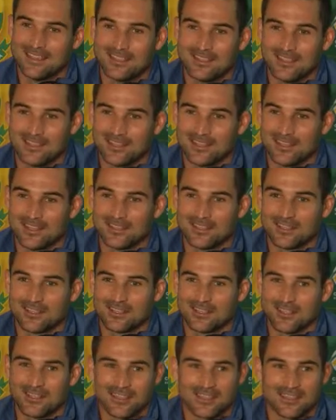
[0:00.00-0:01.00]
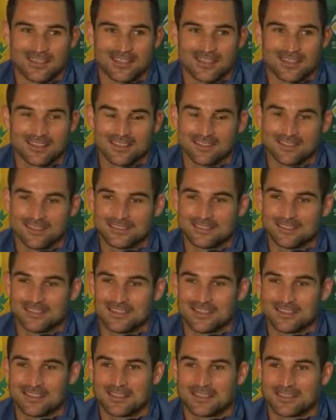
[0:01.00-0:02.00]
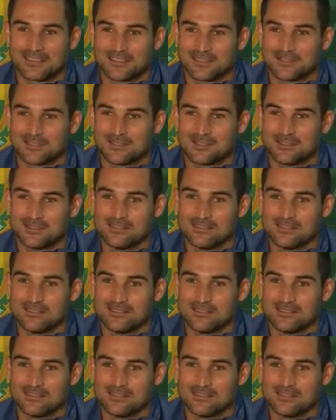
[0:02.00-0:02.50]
Yeah, I don't think I can